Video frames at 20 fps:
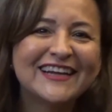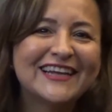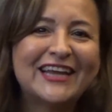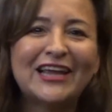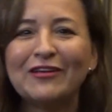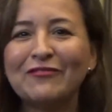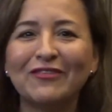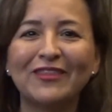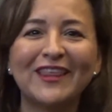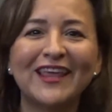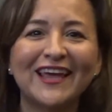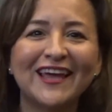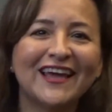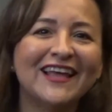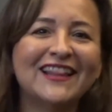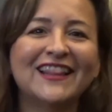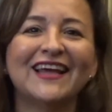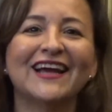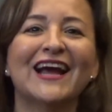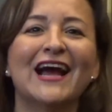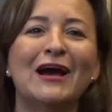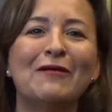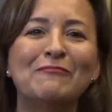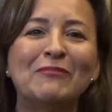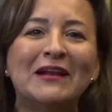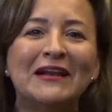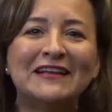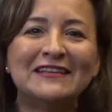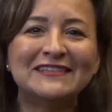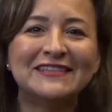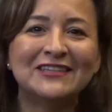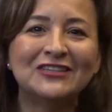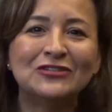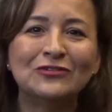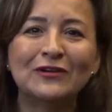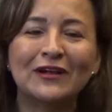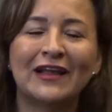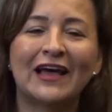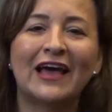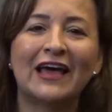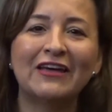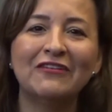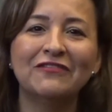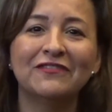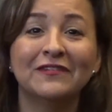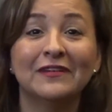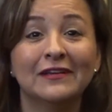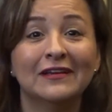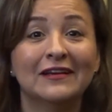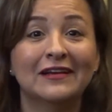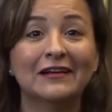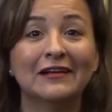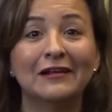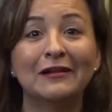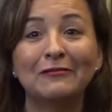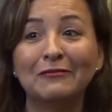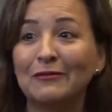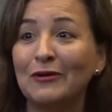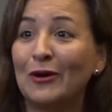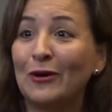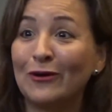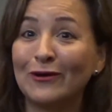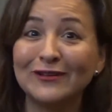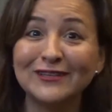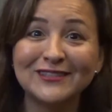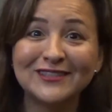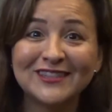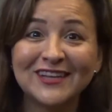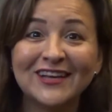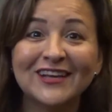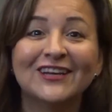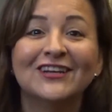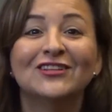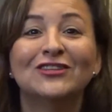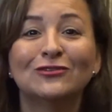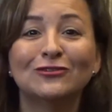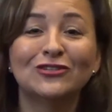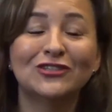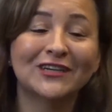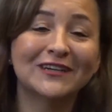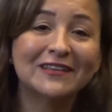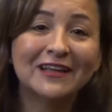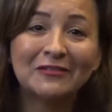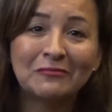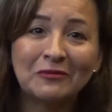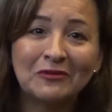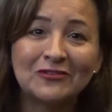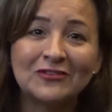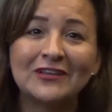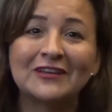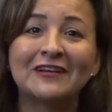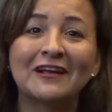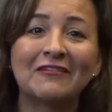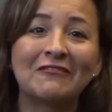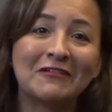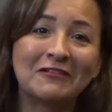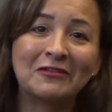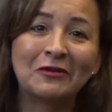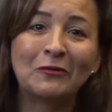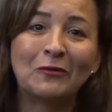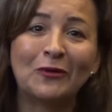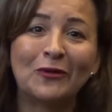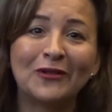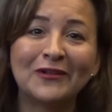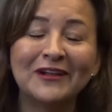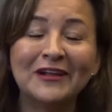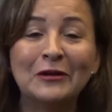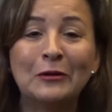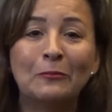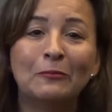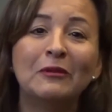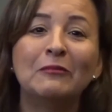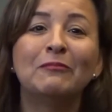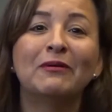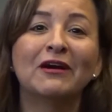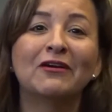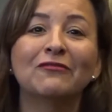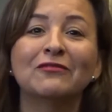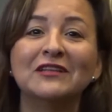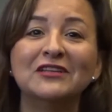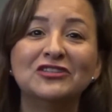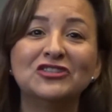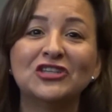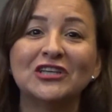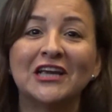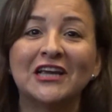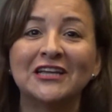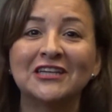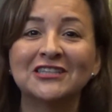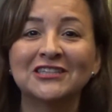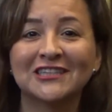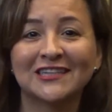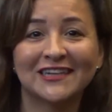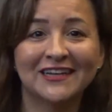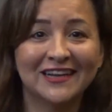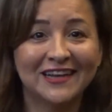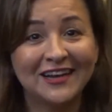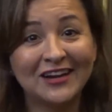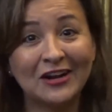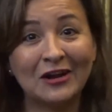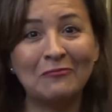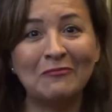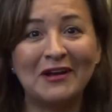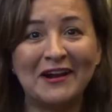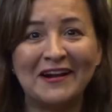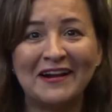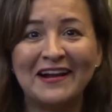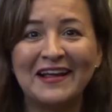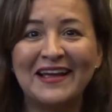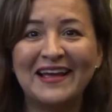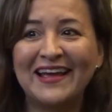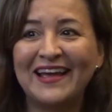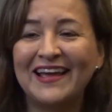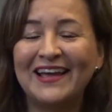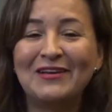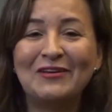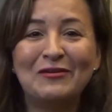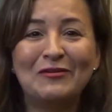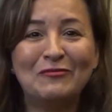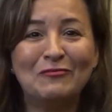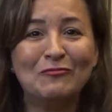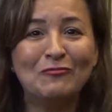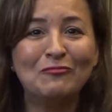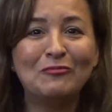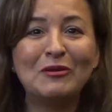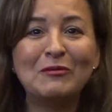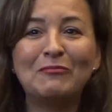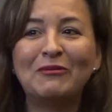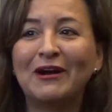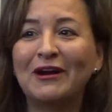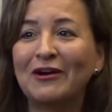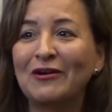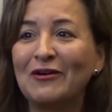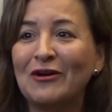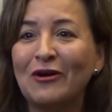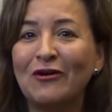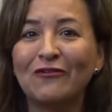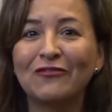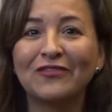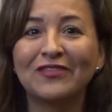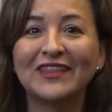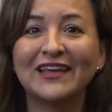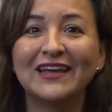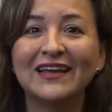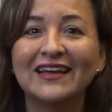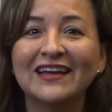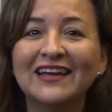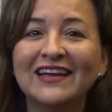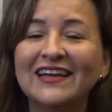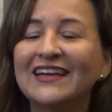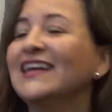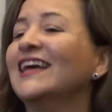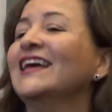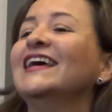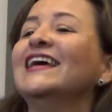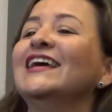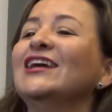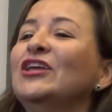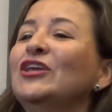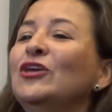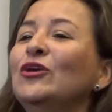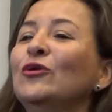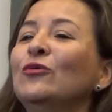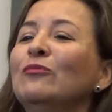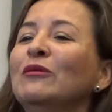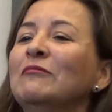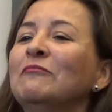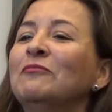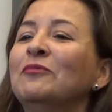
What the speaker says: keep the happiness in your life, help us to share that music around the world, be part of this change. Come on, be part of the Cuban